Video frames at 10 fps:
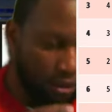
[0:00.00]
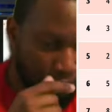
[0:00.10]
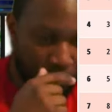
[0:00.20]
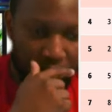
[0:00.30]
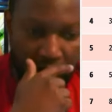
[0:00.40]

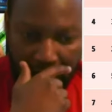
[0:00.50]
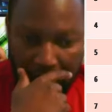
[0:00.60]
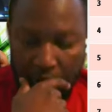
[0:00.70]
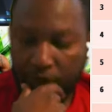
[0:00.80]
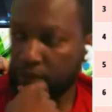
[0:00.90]
me feel
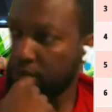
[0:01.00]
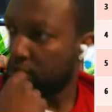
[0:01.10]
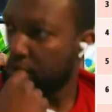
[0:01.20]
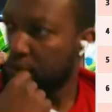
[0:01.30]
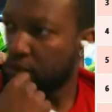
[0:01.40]
say,
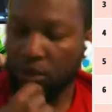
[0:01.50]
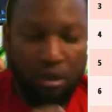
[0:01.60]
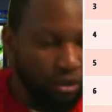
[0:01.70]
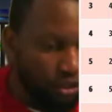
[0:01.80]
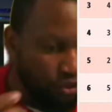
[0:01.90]
I'm
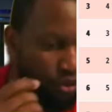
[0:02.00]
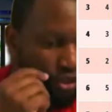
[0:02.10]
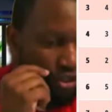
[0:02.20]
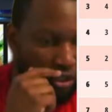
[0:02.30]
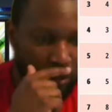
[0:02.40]
going to run the
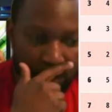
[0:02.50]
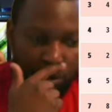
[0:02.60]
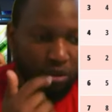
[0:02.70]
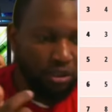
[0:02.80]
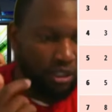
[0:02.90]
400.
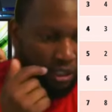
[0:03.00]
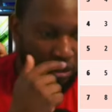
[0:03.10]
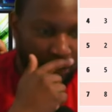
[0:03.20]
What do you think?